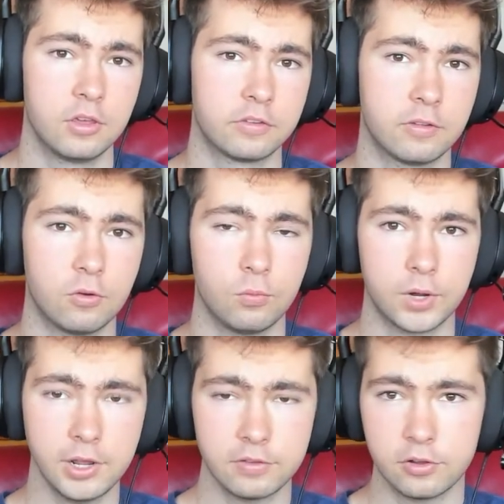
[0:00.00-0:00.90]
So
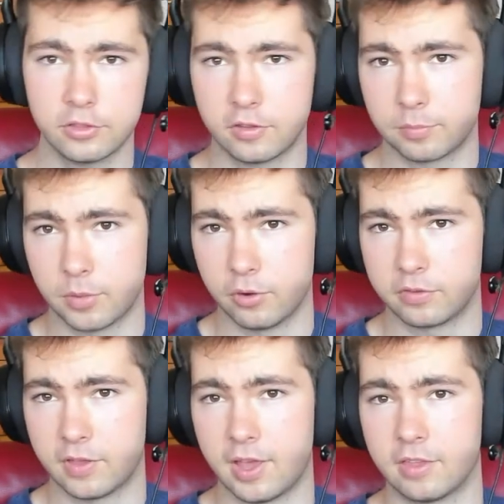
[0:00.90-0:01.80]
what I took this
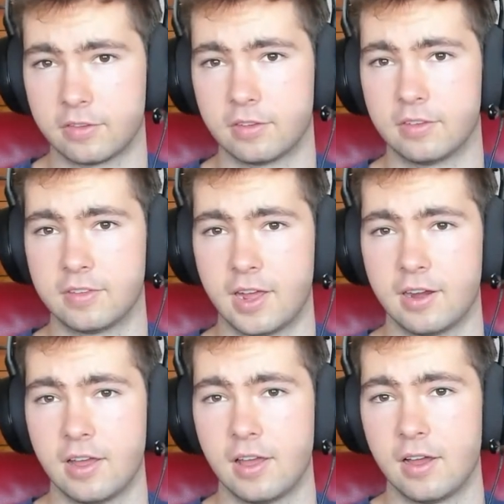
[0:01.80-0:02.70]
post as is that
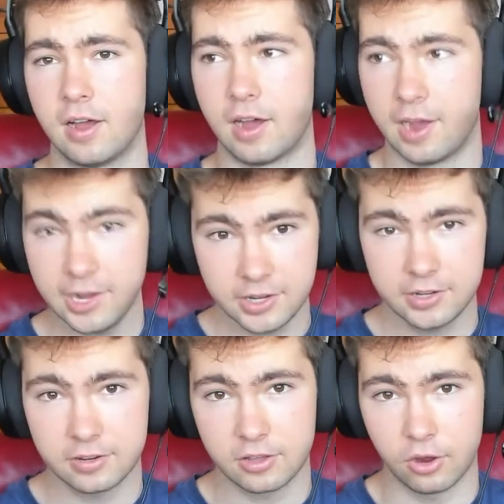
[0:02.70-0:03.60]
I need
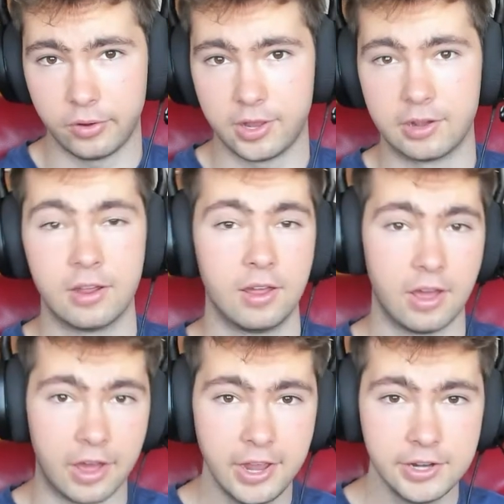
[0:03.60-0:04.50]
to go in,
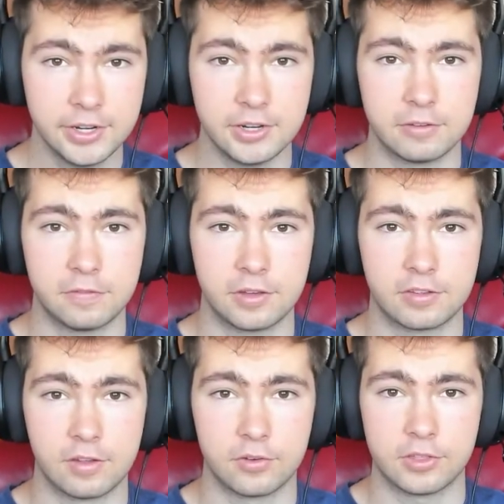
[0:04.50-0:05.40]
I need to fix
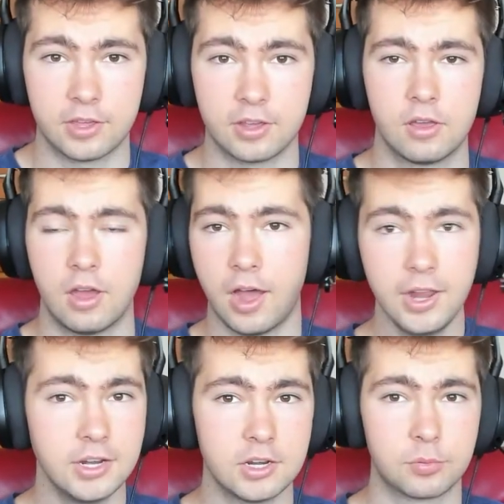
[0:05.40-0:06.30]
everything, I
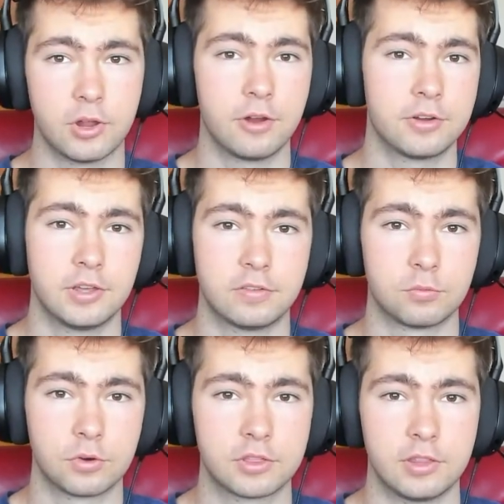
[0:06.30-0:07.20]
need to prioritize the
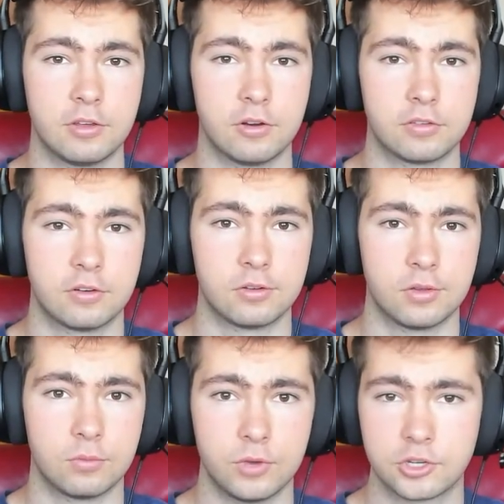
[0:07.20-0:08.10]
work that the artists are
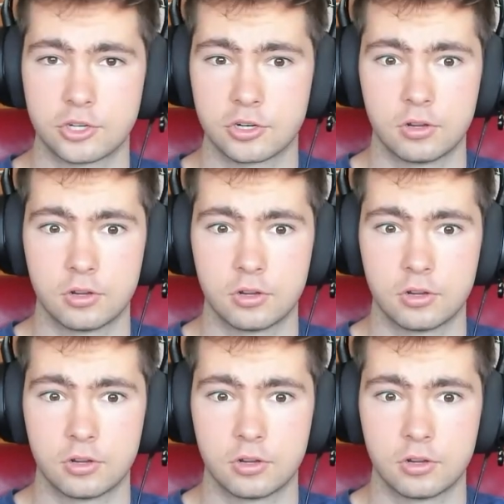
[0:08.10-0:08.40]
doing, which...